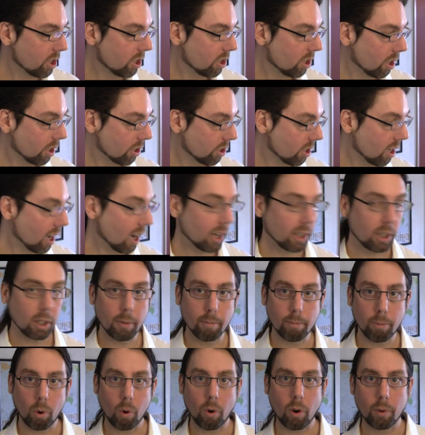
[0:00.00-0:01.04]
does not
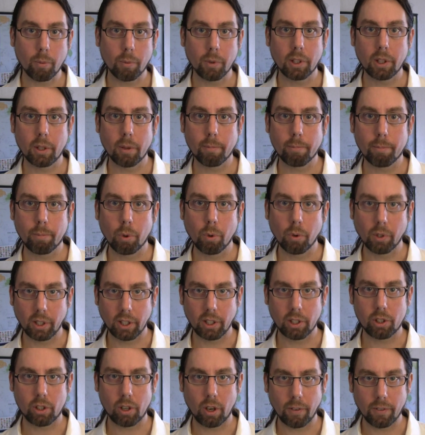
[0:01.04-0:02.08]
comport with the pooling
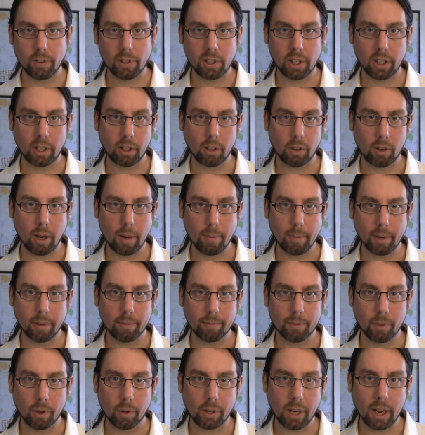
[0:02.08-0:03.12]
and servicing agreement.
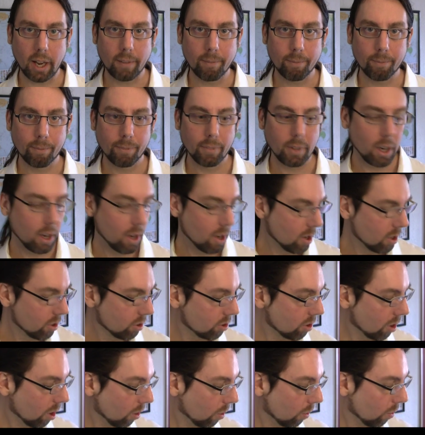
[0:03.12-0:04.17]
Okay,
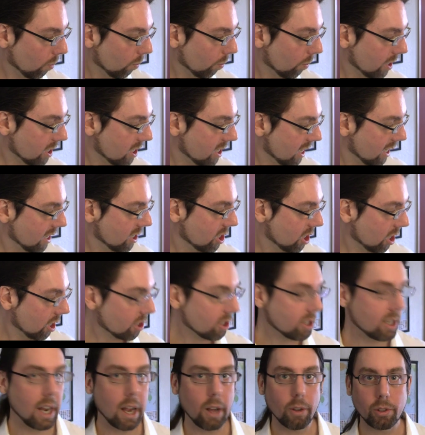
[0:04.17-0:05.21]
so we did
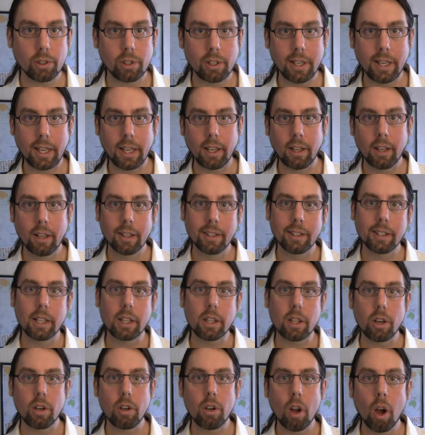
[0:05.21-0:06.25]
just now see
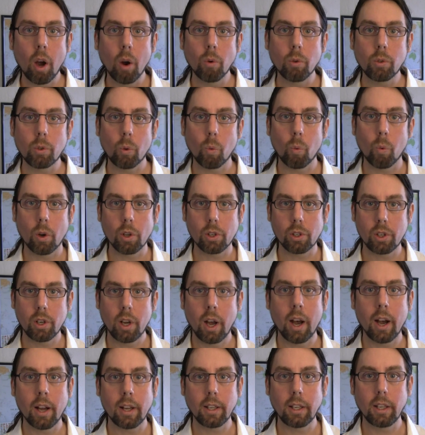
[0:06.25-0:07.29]
that the note was
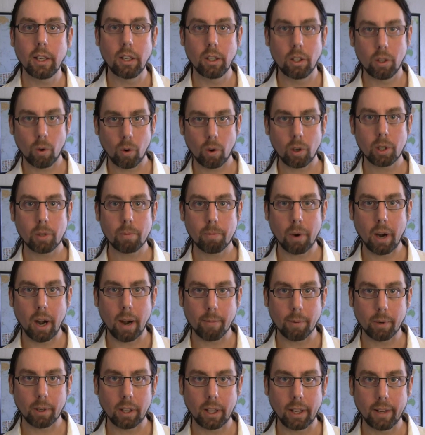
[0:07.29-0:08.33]
not endorsed
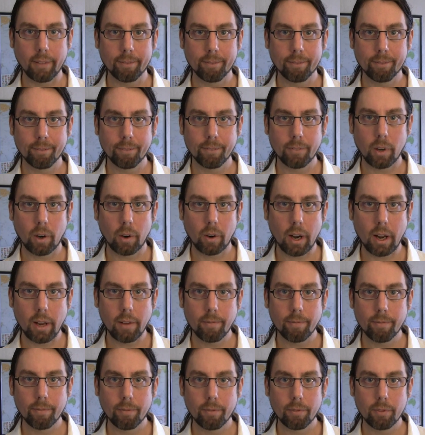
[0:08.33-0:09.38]
properly. All
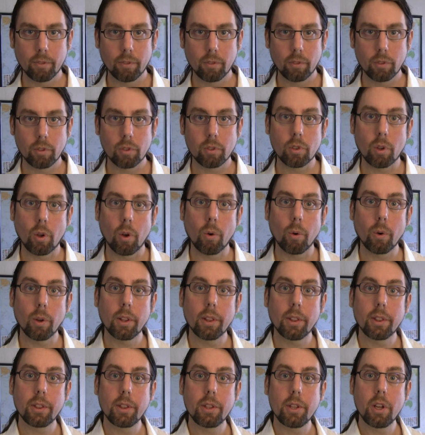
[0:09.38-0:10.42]
right, so
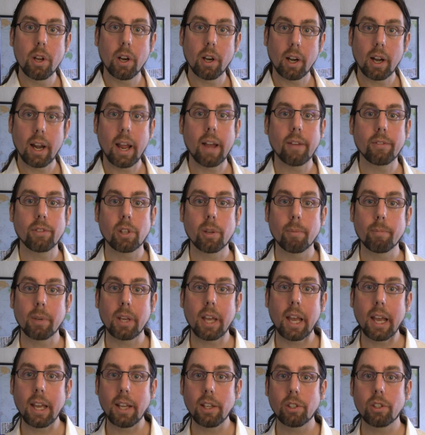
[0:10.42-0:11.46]
you're going to have some
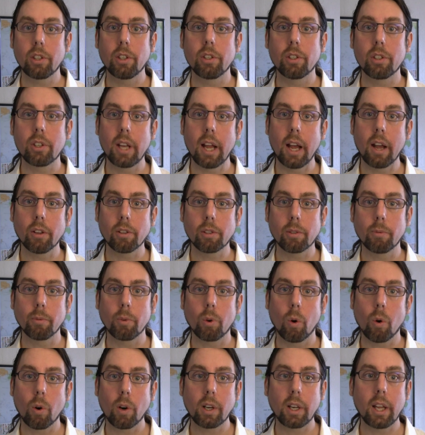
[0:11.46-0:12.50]
cases now, some
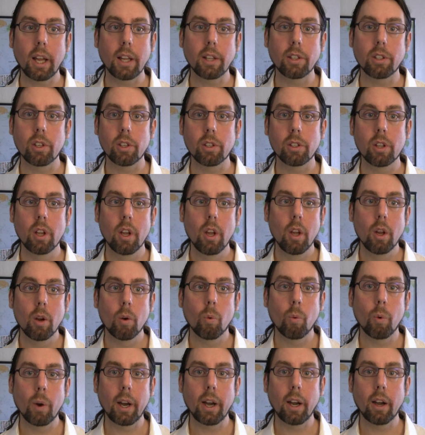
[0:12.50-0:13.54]
court cases
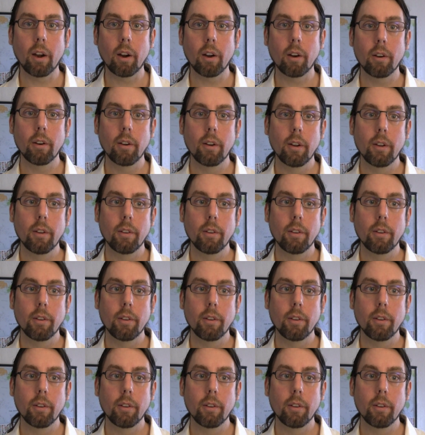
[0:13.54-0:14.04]
where